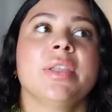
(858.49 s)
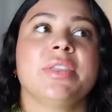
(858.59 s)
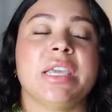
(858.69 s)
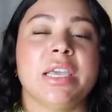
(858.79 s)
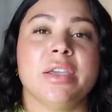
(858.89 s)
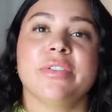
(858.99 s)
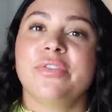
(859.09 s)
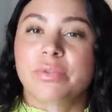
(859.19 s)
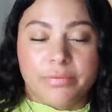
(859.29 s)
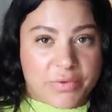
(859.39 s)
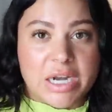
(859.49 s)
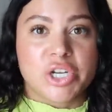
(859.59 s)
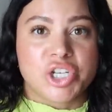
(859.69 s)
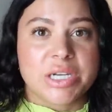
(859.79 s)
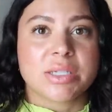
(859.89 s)
the
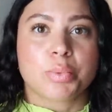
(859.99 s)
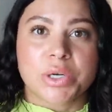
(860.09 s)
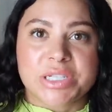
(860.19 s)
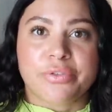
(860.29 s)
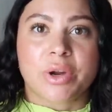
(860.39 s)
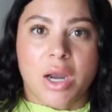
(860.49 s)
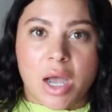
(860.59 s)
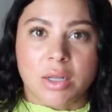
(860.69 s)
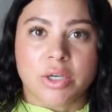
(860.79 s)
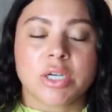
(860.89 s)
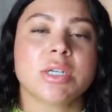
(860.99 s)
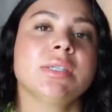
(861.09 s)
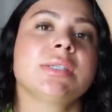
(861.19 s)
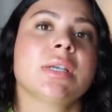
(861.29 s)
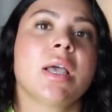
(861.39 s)
finishes were different
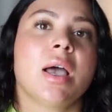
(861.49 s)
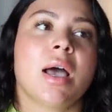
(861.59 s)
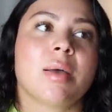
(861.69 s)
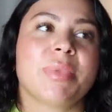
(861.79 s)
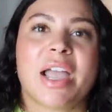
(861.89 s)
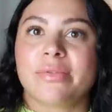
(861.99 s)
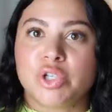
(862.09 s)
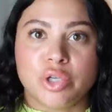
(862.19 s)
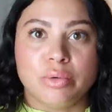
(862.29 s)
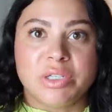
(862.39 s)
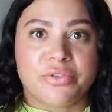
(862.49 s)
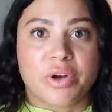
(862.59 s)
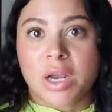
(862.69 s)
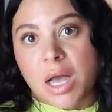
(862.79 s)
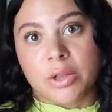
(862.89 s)
colors um, they have two
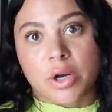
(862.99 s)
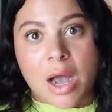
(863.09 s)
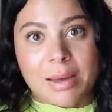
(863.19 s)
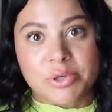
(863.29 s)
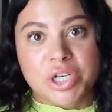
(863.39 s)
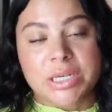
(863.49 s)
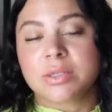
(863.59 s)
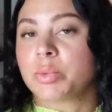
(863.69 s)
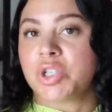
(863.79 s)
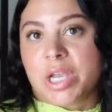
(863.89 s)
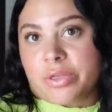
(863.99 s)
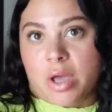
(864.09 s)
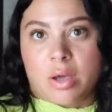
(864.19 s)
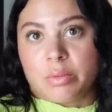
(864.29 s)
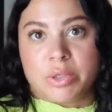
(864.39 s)
different color options, which I
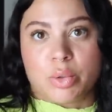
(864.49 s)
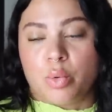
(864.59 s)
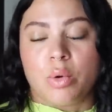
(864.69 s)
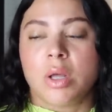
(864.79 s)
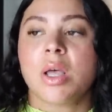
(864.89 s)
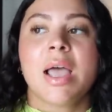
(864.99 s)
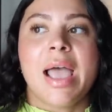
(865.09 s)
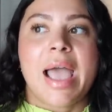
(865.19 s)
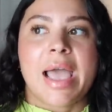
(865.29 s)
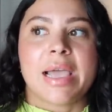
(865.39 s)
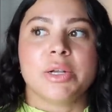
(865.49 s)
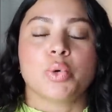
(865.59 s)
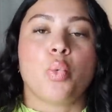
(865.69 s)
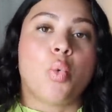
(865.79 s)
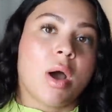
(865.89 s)
thought was cool,
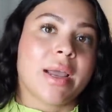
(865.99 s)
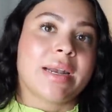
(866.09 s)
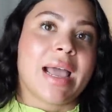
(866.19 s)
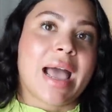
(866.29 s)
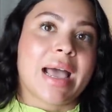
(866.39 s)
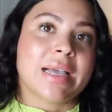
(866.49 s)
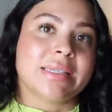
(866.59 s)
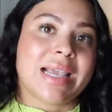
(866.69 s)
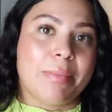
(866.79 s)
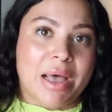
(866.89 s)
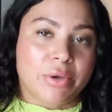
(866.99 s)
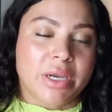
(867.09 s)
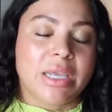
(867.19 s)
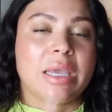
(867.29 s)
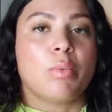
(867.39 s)
and one has a
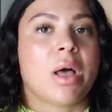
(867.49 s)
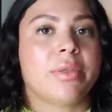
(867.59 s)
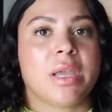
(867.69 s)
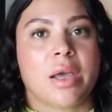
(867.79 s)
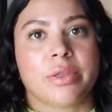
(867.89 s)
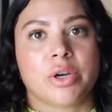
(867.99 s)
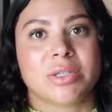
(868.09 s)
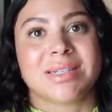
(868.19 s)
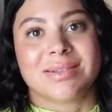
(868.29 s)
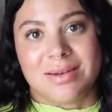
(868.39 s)
balcony while the other does